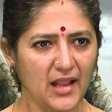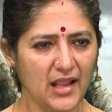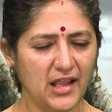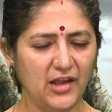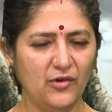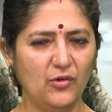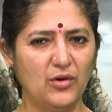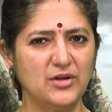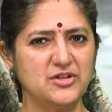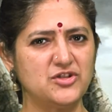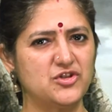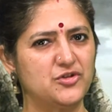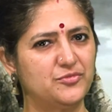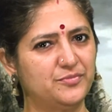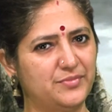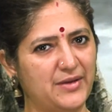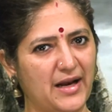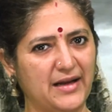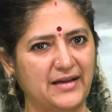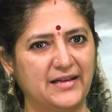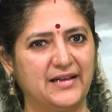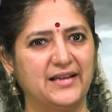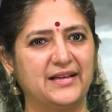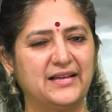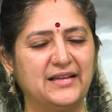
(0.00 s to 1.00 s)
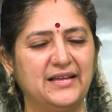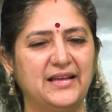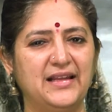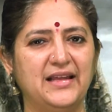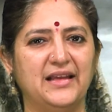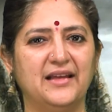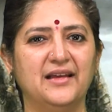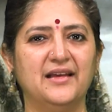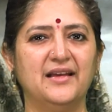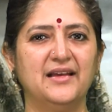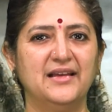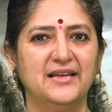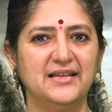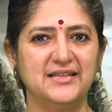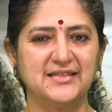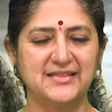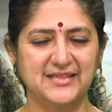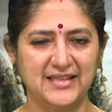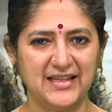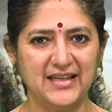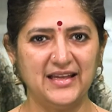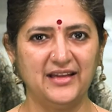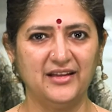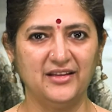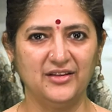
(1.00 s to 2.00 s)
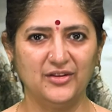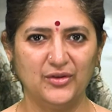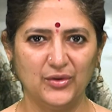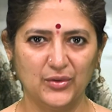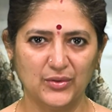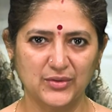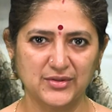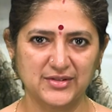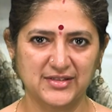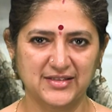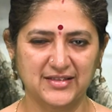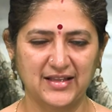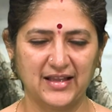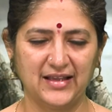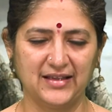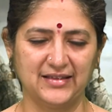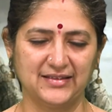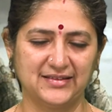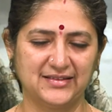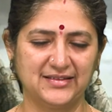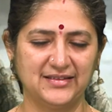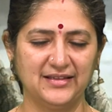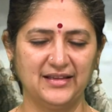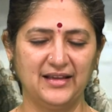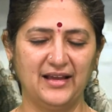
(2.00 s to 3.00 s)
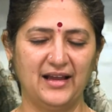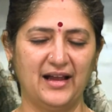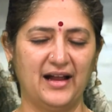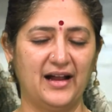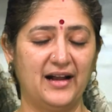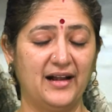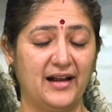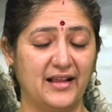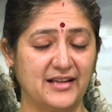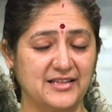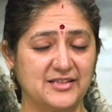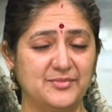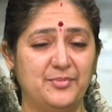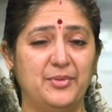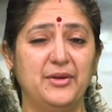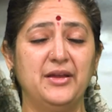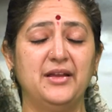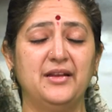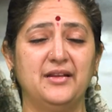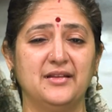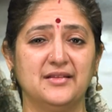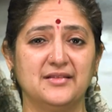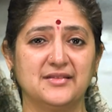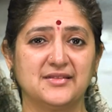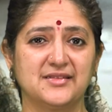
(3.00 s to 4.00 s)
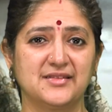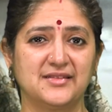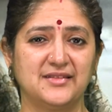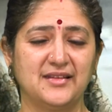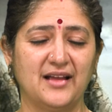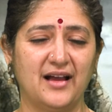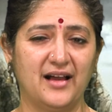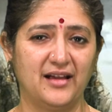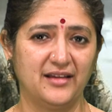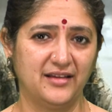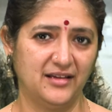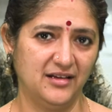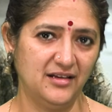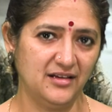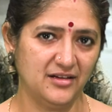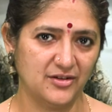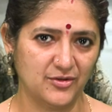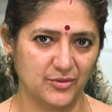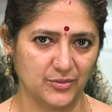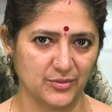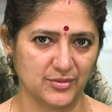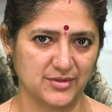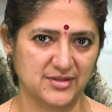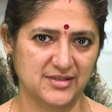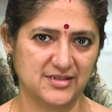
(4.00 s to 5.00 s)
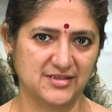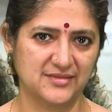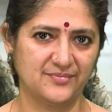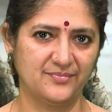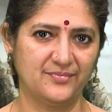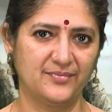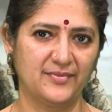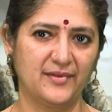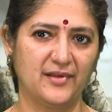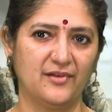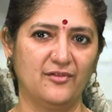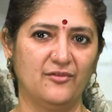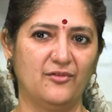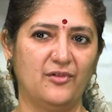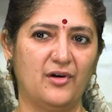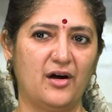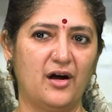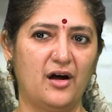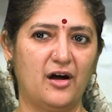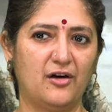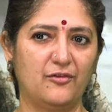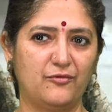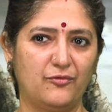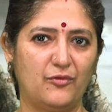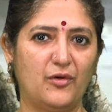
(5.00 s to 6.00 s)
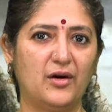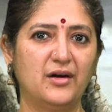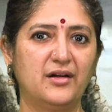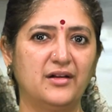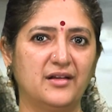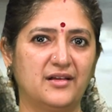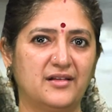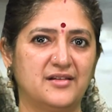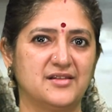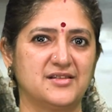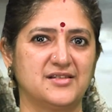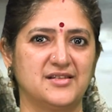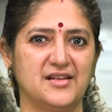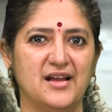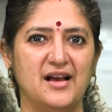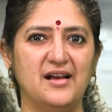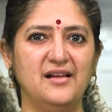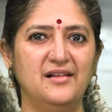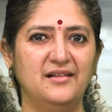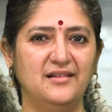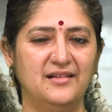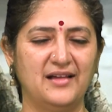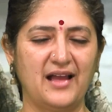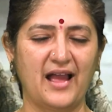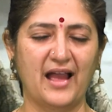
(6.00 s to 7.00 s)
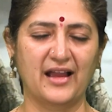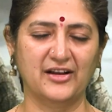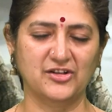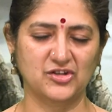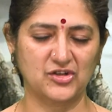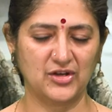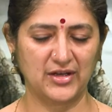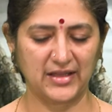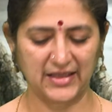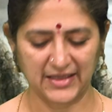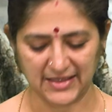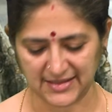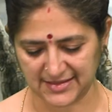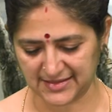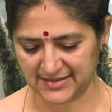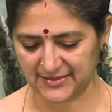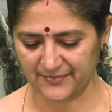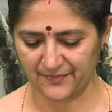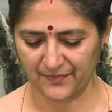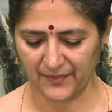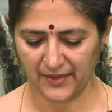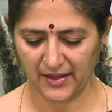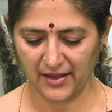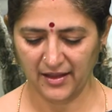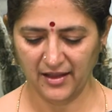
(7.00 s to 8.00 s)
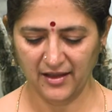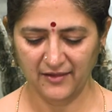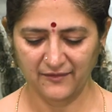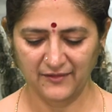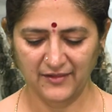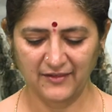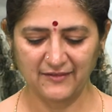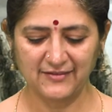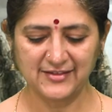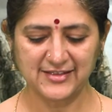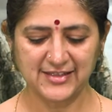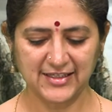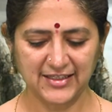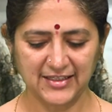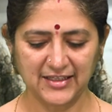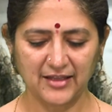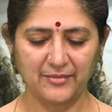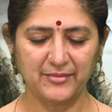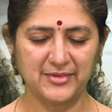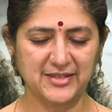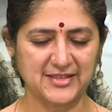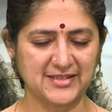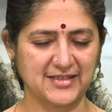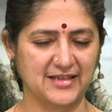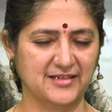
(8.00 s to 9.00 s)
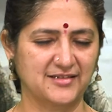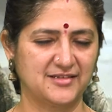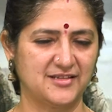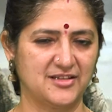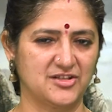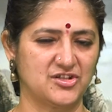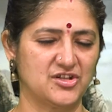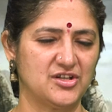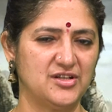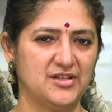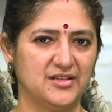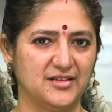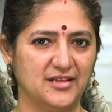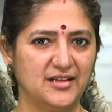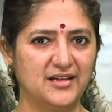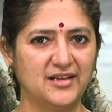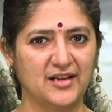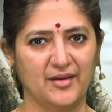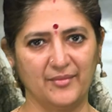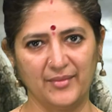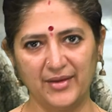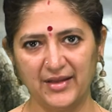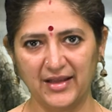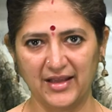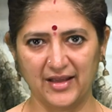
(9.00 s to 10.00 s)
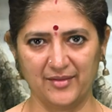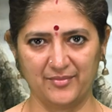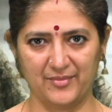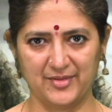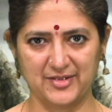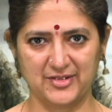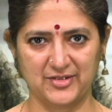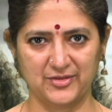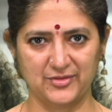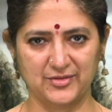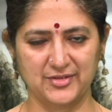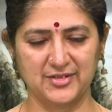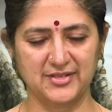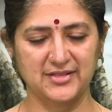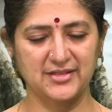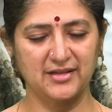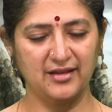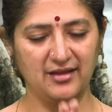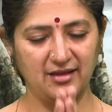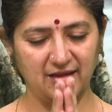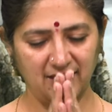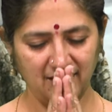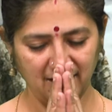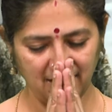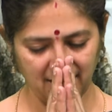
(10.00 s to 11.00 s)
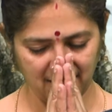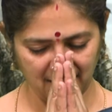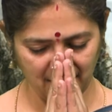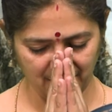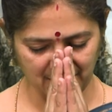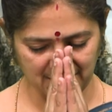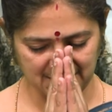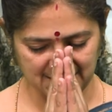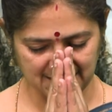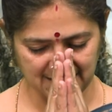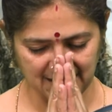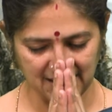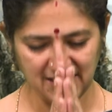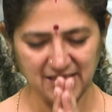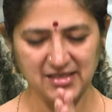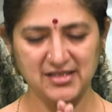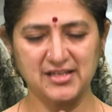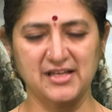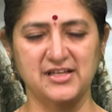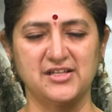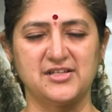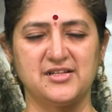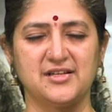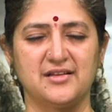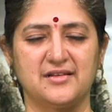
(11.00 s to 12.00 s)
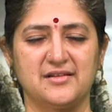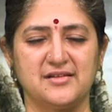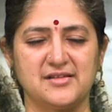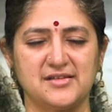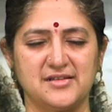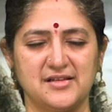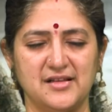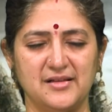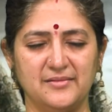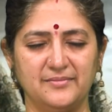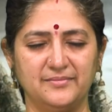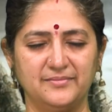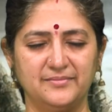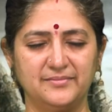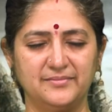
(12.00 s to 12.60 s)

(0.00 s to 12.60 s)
he wants to practically see those things and experience the higher truths of what Krishna actually is. We will see them in succession in the coming episodes. Namaste, Jai Shri Krishna.